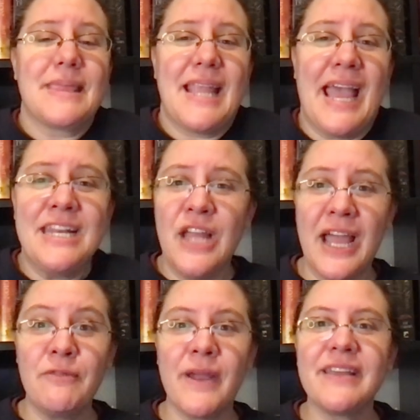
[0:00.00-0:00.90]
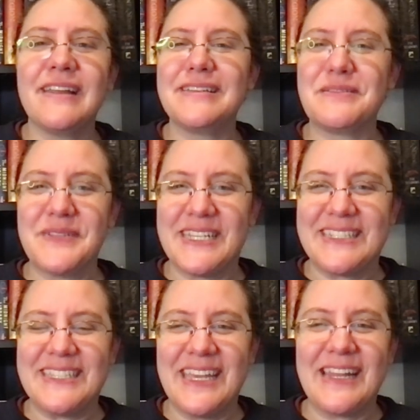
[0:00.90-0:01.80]
I, I recognize it when I
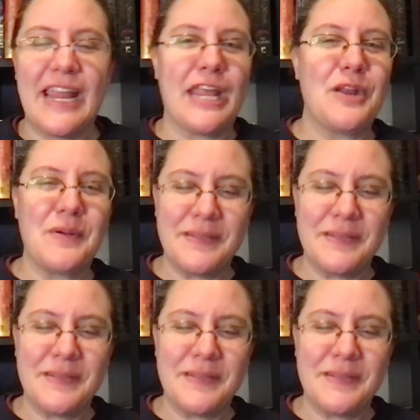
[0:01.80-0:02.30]
see it and I know when